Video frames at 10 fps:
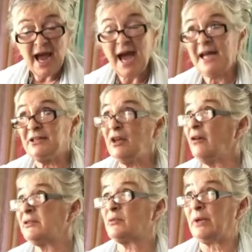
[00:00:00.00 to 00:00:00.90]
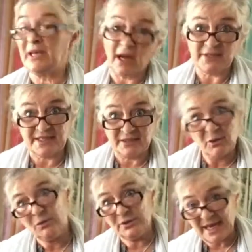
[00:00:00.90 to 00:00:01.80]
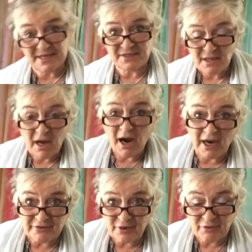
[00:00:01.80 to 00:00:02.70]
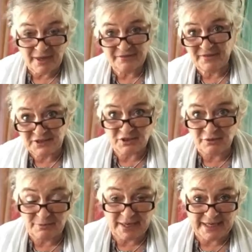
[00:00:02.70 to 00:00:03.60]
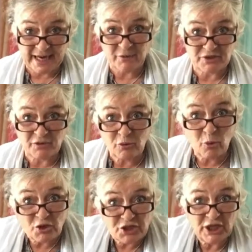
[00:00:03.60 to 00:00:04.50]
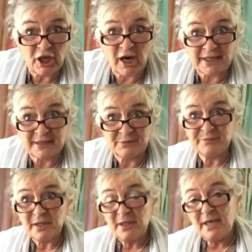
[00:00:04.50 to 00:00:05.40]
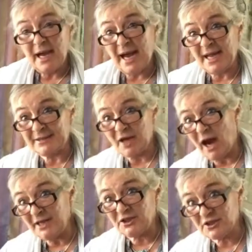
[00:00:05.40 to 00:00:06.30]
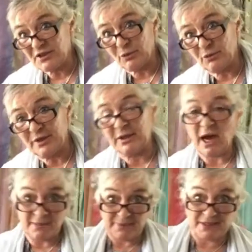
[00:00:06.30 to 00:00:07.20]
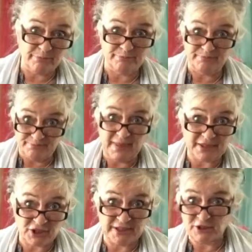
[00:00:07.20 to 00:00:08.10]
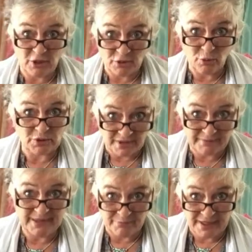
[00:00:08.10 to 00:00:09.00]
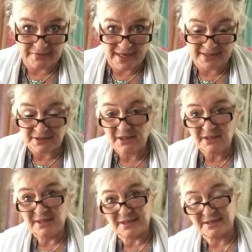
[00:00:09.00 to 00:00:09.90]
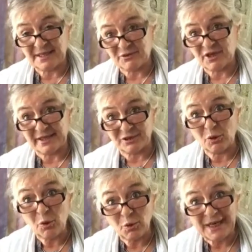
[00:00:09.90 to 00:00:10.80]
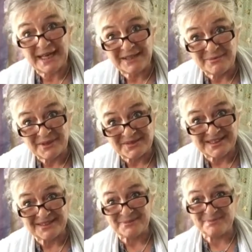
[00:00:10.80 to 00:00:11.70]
And last week I said, oh yes, I grow my carrots on the washing line. And I just thought that I better actually show you what I mean by that. It sounds like a tall claim, doesn't it?